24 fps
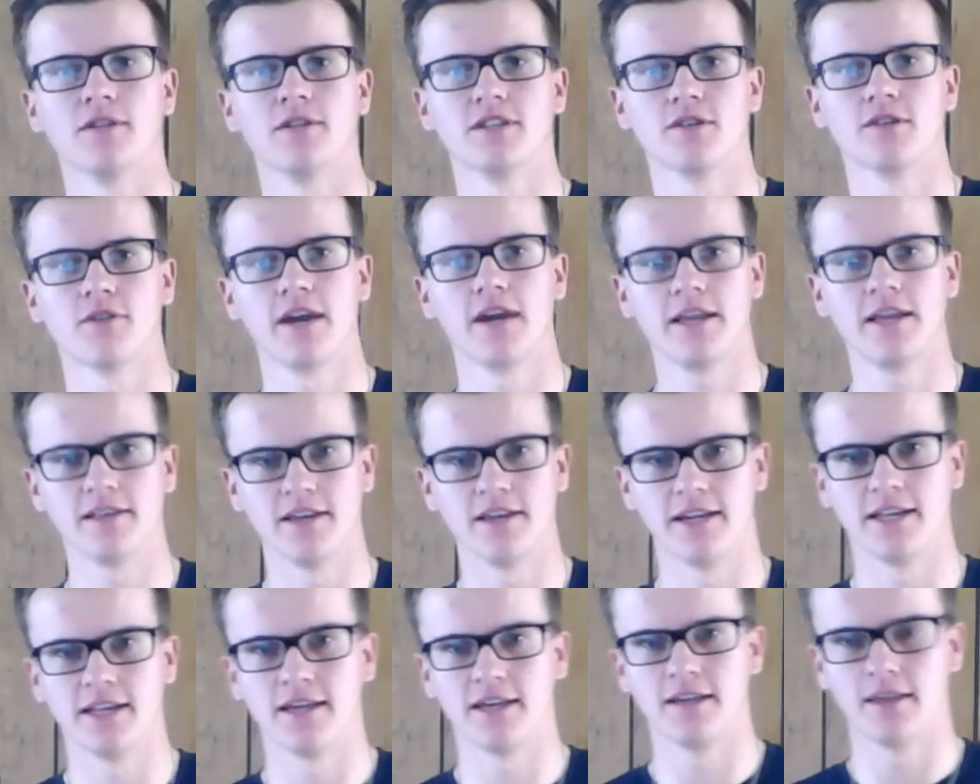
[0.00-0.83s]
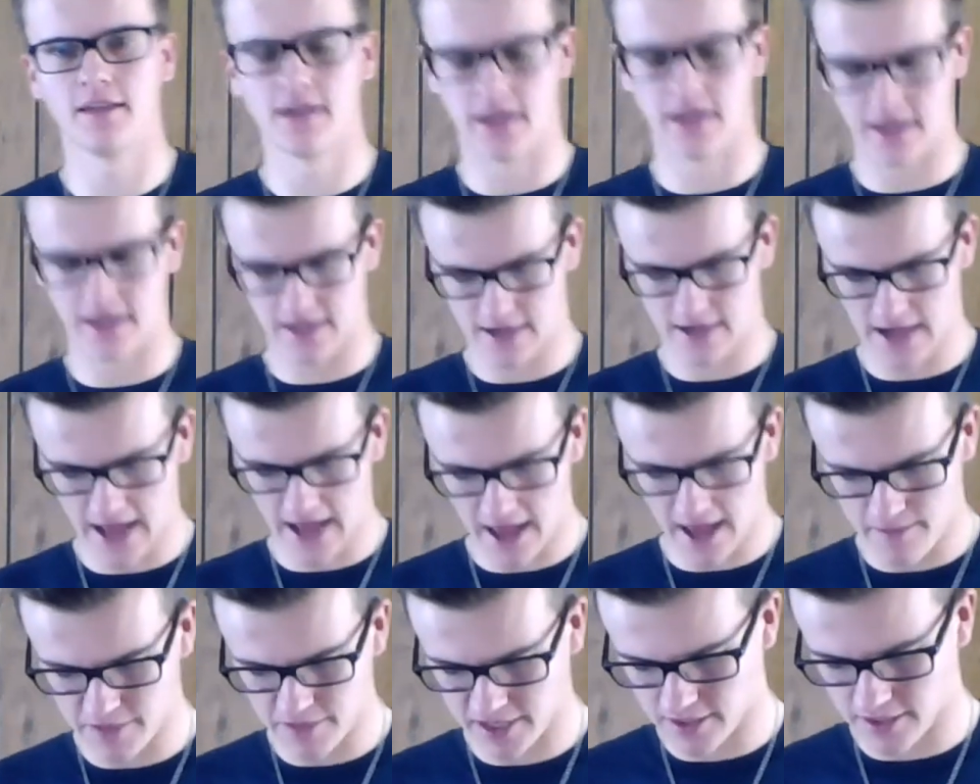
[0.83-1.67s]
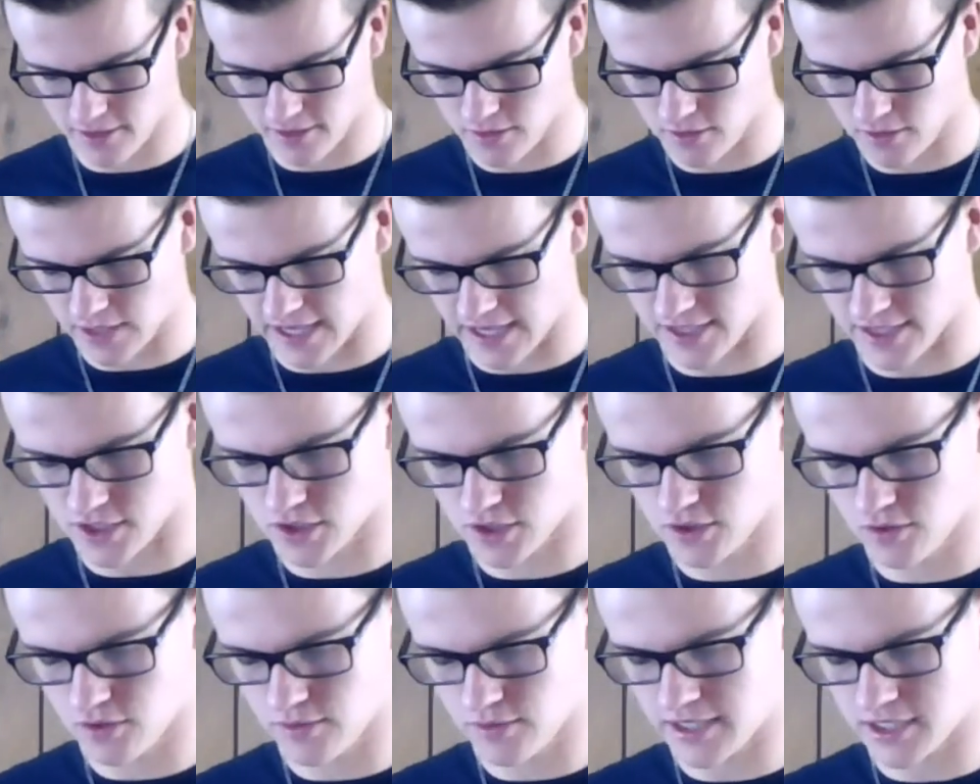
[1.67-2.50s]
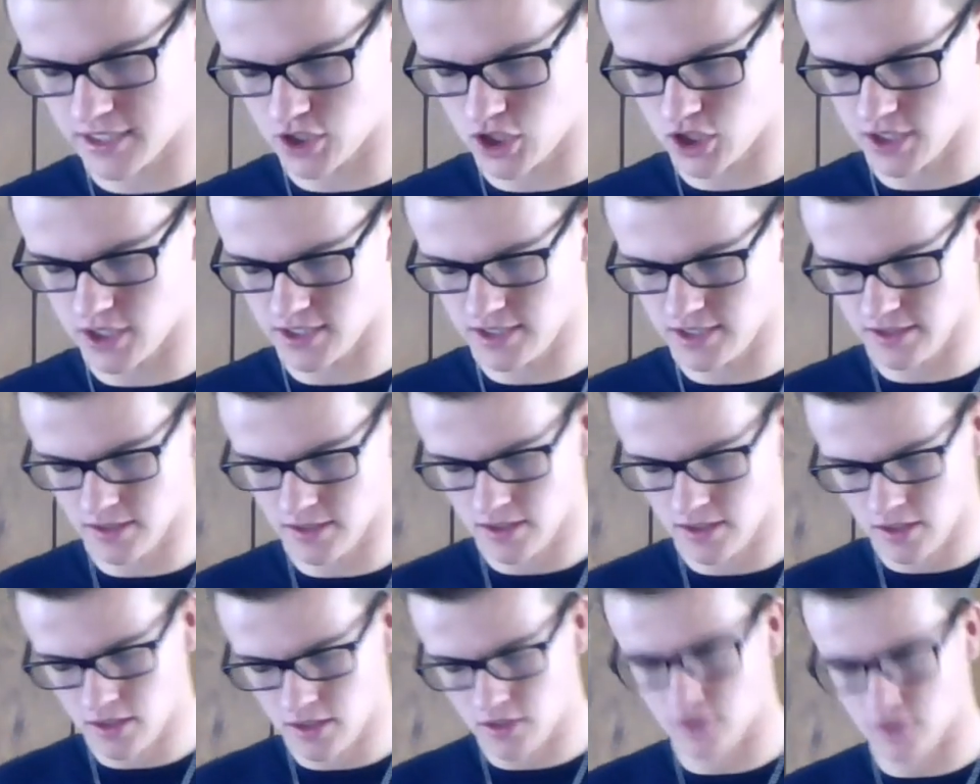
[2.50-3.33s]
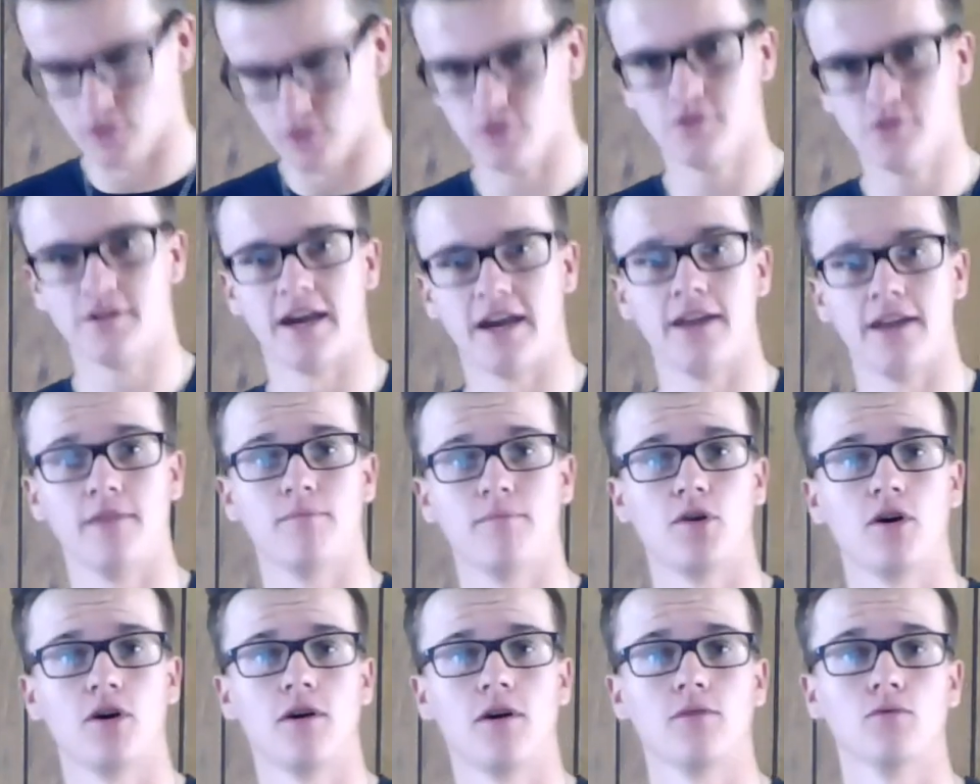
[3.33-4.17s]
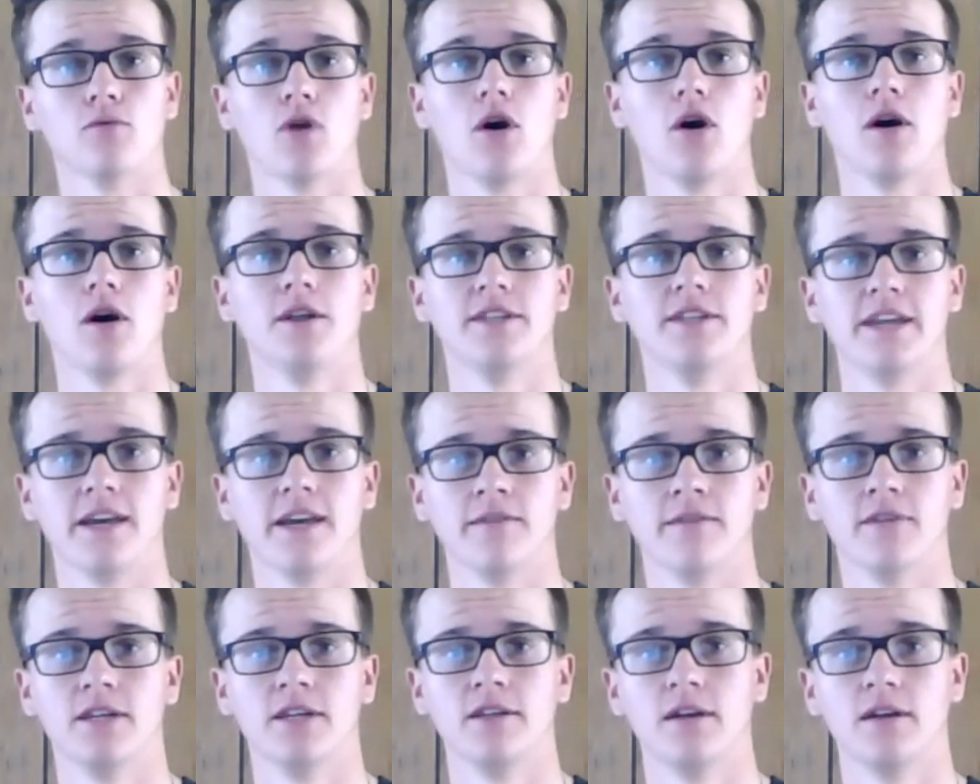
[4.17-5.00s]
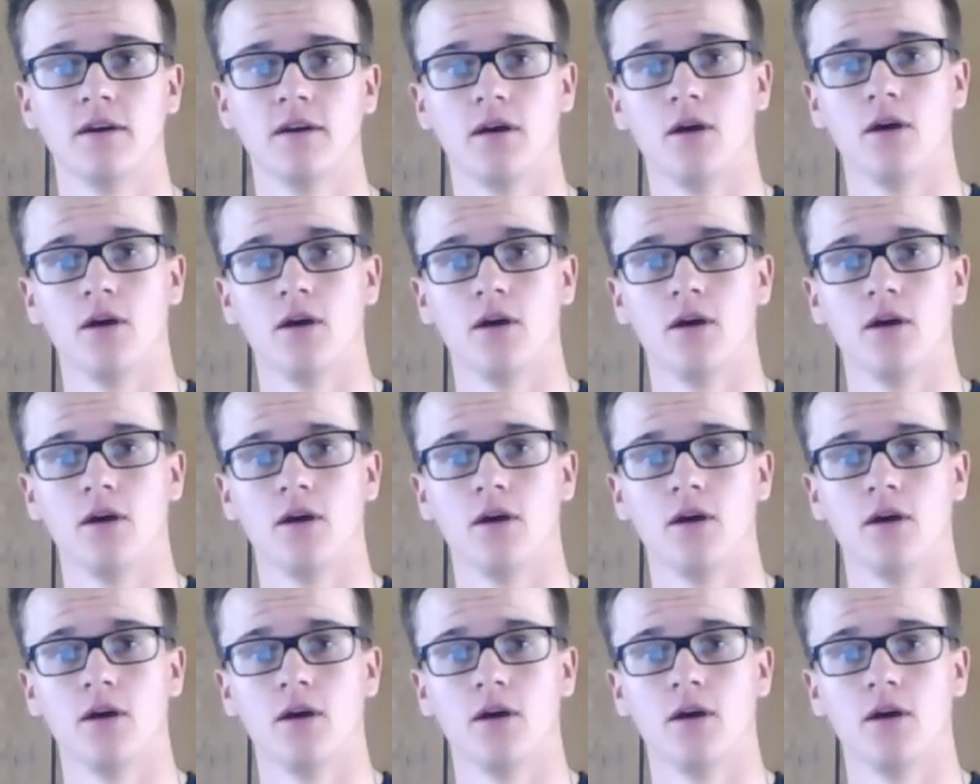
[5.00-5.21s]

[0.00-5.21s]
was a great lady, and Abigail, as soon as she knew that Nabal wronged David,